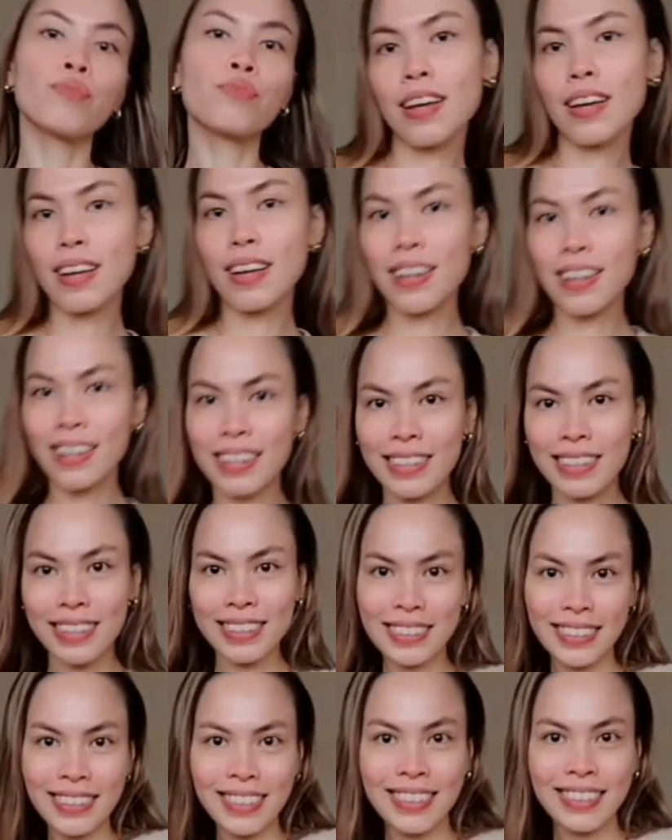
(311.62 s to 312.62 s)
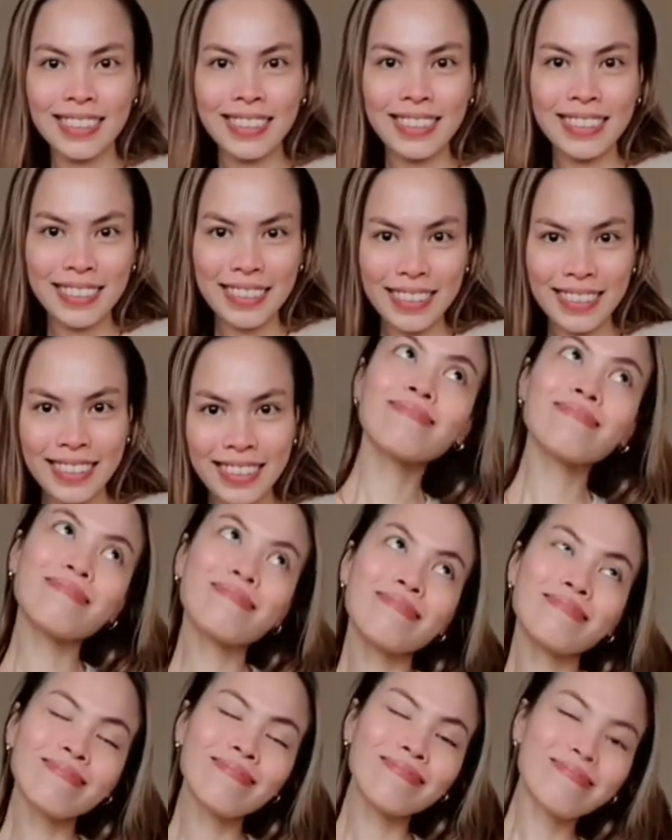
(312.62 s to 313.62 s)
below.
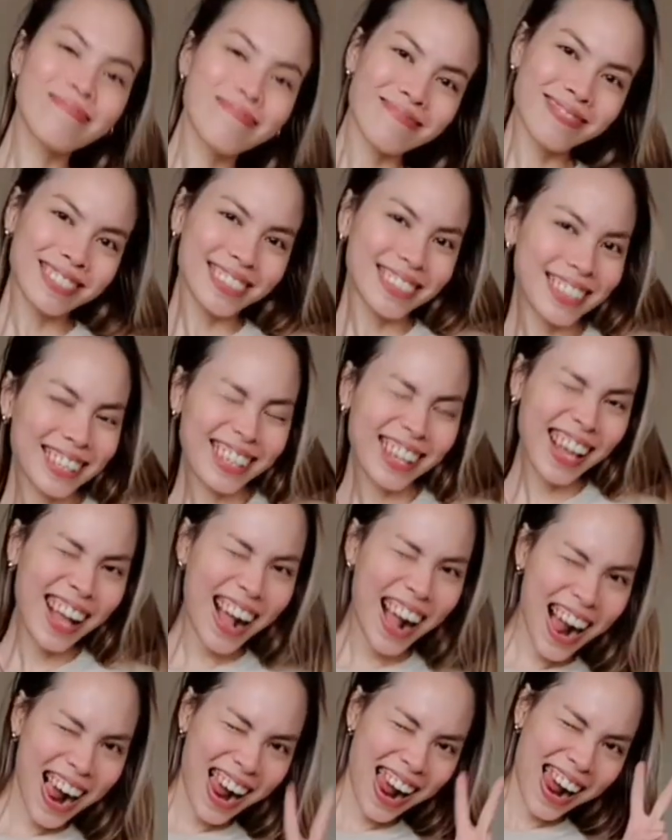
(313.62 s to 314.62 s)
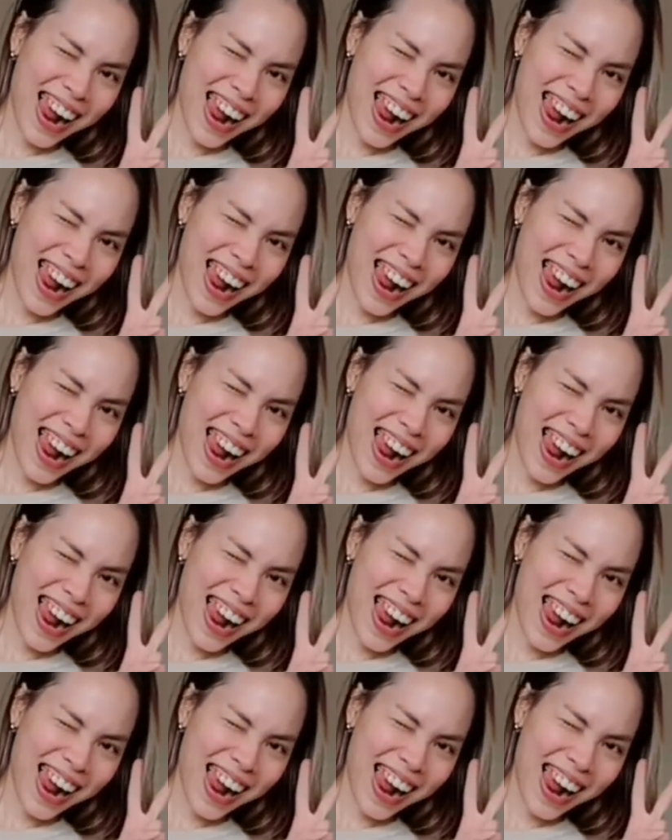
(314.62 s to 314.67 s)
Yeah, this is a loose